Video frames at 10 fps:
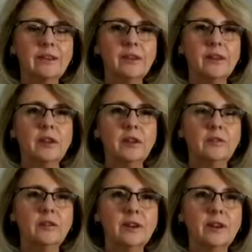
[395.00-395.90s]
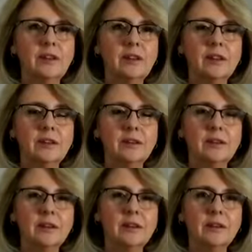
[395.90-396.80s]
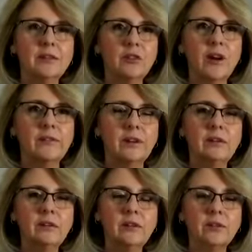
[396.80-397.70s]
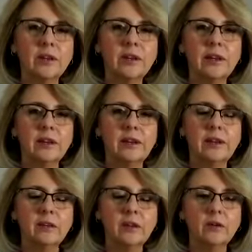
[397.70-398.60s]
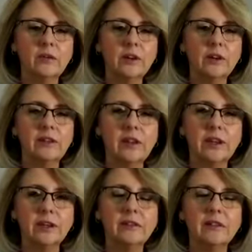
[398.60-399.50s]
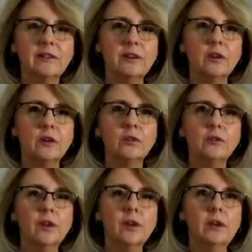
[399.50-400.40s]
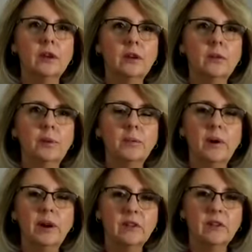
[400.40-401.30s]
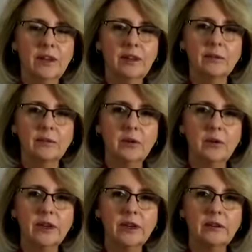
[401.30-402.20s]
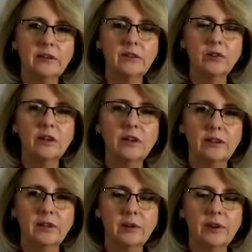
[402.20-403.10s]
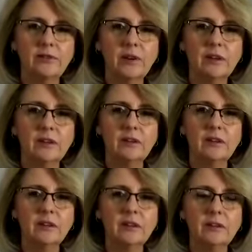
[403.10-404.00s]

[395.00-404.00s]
think reflecting in the travel industry, those early days of people having to cancel holidays, trying to get refunds, and